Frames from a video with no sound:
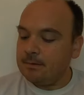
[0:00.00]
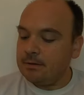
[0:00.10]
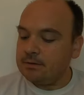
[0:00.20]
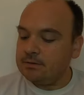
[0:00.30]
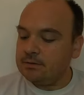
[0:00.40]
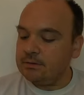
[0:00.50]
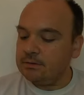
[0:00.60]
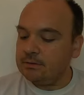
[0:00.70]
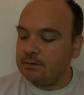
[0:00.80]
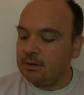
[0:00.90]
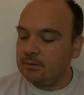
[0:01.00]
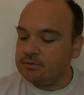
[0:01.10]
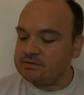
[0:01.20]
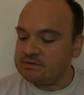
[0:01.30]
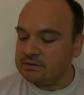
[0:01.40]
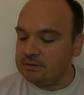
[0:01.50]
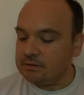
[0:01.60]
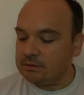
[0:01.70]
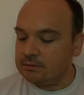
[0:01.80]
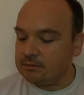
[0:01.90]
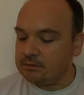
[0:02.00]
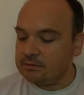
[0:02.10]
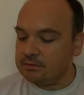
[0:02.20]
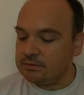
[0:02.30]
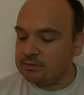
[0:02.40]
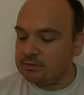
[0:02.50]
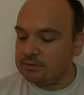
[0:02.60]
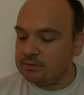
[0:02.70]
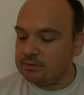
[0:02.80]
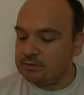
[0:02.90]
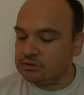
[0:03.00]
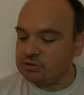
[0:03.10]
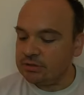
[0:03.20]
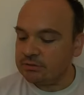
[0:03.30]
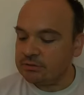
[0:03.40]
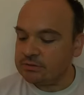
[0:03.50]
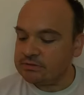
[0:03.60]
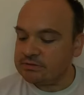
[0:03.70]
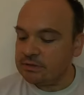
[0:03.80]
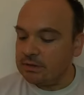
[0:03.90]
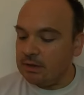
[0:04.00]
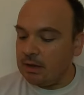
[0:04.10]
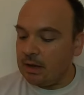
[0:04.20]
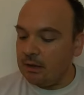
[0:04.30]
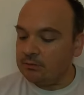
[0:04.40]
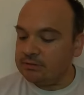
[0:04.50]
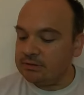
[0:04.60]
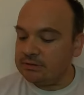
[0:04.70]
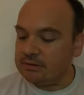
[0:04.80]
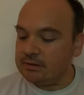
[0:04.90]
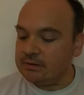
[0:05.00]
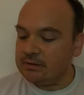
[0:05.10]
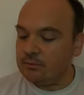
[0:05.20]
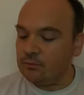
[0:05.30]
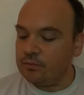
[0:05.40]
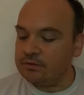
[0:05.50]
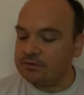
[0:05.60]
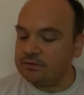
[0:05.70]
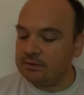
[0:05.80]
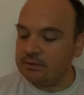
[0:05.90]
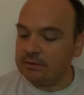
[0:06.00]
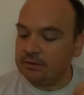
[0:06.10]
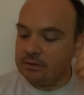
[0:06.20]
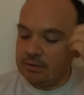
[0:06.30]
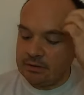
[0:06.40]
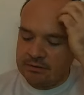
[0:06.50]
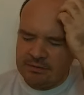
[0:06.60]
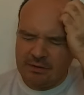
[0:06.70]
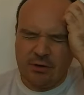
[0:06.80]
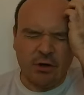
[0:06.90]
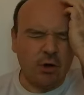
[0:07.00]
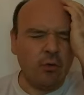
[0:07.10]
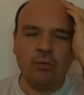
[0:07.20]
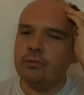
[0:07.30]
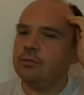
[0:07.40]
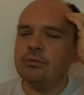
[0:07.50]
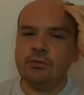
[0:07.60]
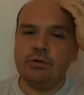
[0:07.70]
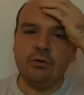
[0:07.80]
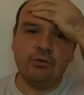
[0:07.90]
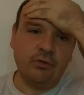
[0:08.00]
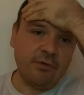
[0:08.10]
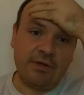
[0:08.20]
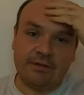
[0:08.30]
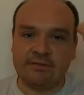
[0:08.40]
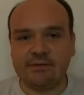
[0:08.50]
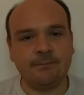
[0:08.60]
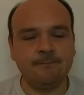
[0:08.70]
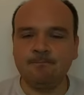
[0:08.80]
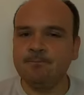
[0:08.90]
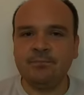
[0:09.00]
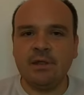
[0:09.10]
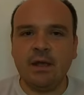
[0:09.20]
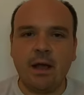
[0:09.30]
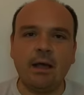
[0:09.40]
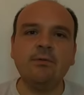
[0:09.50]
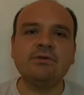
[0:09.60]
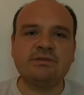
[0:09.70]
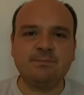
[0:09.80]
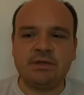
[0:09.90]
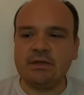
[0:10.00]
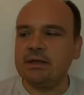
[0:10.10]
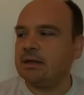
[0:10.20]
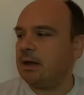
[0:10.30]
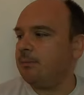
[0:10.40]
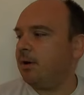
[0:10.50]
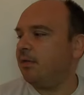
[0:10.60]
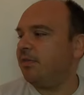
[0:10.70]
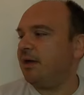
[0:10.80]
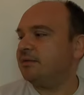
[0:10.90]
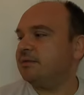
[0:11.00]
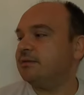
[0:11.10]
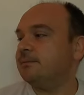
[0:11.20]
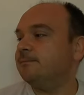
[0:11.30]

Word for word: I think I was thinking to take injectors out and clean them with lacquer. No, don't do that. I was speaking about that.